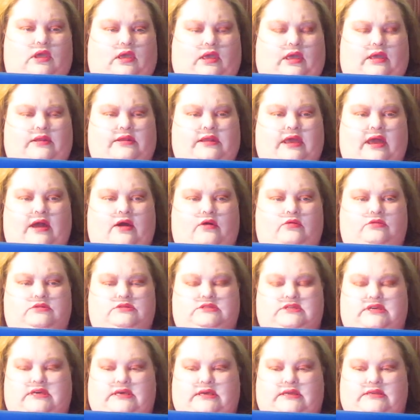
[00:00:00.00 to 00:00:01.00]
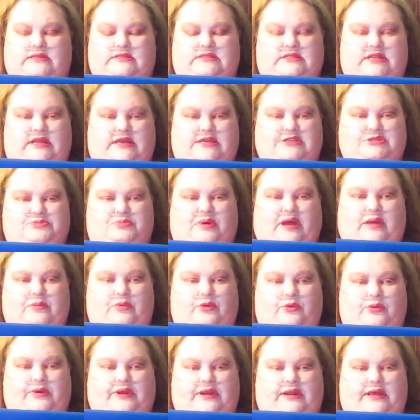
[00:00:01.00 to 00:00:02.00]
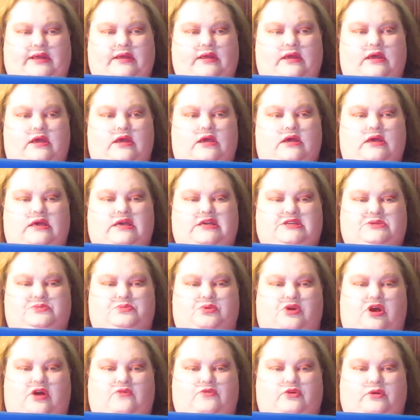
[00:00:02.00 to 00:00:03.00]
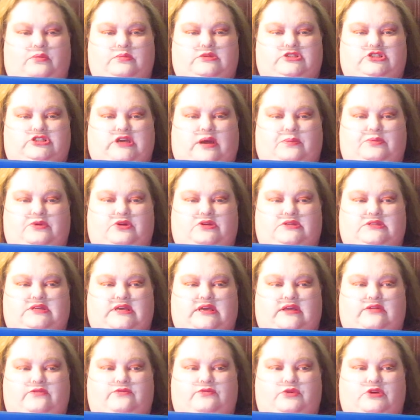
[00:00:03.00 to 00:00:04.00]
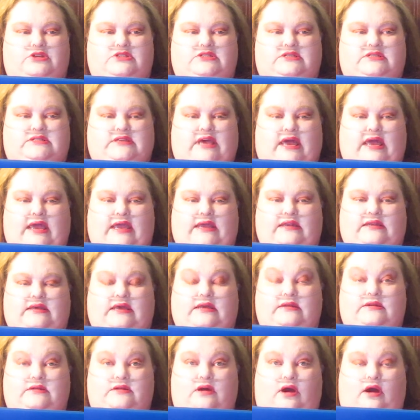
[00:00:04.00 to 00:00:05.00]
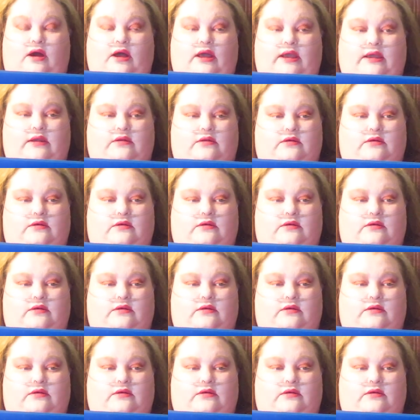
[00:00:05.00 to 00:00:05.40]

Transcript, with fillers: And now, to end today's Bible reading, is Proverbs chapter 10, verses 8 and 9.